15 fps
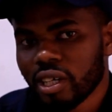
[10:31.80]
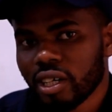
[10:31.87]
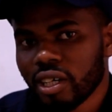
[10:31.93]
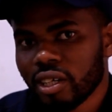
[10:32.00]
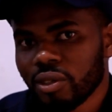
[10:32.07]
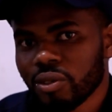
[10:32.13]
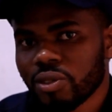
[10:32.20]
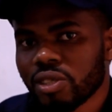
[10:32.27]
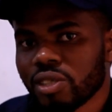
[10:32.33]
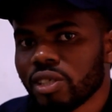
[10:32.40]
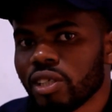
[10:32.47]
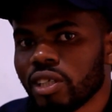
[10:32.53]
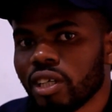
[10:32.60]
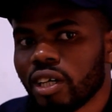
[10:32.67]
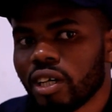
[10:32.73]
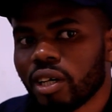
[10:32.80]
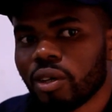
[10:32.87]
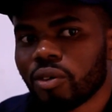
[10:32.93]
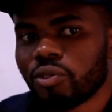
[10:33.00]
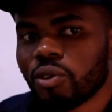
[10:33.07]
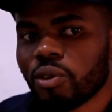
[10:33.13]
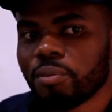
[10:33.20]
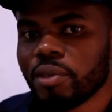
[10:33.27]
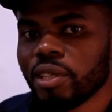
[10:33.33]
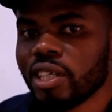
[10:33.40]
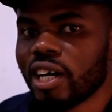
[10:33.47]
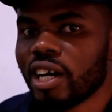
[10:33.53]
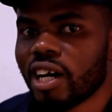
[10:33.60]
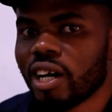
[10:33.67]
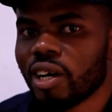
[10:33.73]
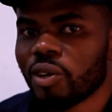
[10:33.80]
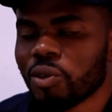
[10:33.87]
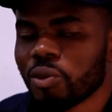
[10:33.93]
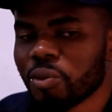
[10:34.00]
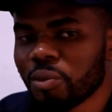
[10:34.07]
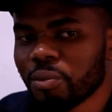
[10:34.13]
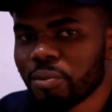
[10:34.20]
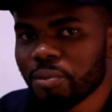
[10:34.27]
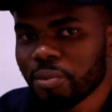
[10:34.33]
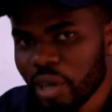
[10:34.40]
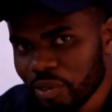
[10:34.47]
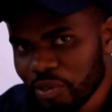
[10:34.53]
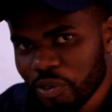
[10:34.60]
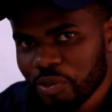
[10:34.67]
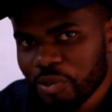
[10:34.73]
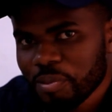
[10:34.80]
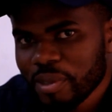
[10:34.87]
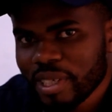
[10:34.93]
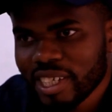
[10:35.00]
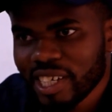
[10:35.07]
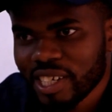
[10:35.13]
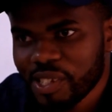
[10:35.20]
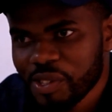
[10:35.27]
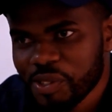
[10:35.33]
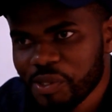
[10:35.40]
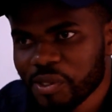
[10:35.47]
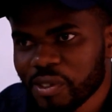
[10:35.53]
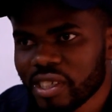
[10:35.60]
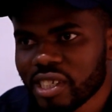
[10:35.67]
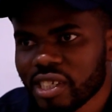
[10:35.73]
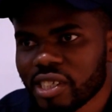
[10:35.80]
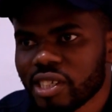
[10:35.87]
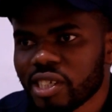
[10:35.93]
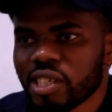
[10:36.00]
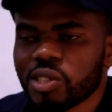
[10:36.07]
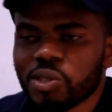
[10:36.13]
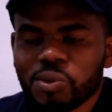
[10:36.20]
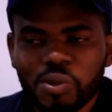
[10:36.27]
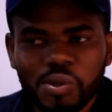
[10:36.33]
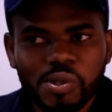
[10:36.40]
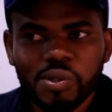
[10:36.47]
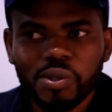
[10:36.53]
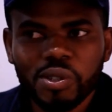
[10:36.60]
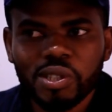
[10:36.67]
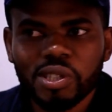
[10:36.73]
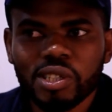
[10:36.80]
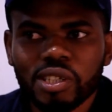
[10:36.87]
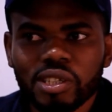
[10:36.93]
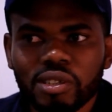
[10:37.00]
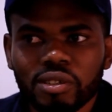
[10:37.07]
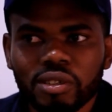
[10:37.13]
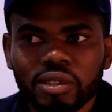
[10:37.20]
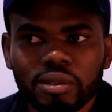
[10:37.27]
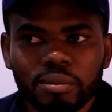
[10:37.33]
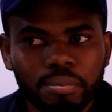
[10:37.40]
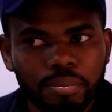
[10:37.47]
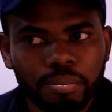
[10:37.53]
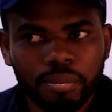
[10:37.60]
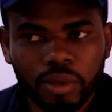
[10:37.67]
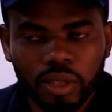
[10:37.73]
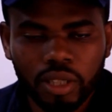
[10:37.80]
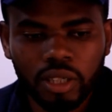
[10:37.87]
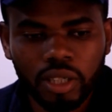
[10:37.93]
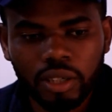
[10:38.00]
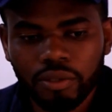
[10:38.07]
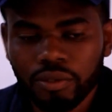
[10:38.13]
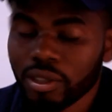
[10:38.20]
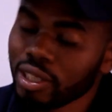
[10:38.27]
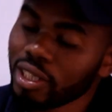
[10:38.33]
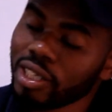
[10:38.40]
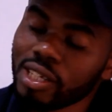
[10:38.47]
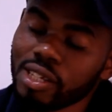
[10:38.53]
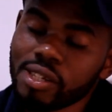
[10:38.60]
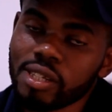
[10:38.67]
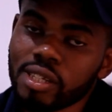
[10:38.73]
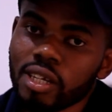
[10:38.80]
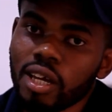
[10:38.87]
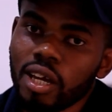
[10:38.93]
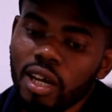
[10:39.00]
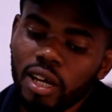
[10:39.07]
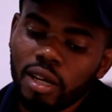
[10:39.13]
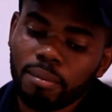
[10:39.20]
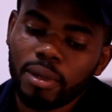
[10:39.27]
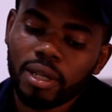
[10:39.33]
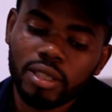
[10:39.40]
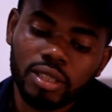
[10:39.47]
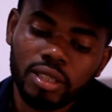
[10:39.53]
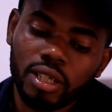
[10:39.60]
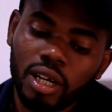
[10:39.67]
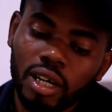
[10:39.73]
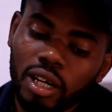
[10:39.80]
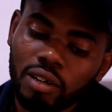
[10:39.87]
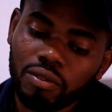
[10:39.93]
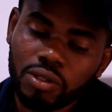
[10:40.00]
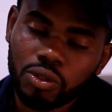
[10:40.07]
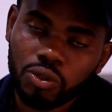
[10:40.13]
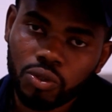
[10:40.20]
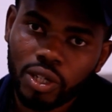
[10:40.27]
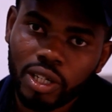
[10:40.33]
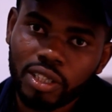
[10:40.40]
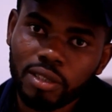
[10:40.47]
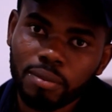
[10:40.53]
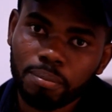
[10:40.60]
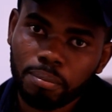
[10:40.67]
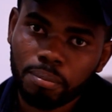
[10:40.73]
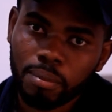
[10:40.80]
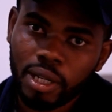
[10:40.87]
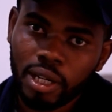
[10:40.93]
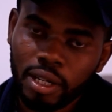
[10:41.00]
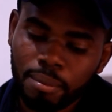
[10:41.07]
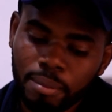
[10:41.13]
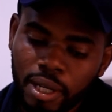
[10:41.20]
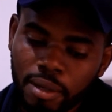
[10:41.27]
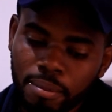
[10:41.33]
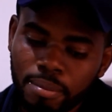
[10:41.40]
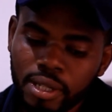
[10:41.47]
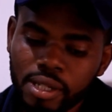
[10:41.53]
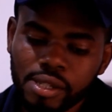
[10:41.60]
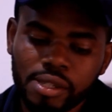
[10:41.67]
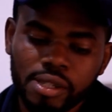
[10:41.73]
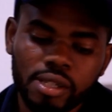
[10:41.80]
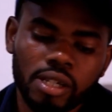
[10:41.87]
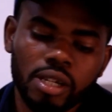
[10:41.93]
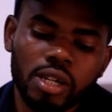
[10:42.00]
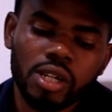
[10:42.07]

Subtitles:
You see, for me, on behalf of me as a student, it was not very easy, but I have tried my best.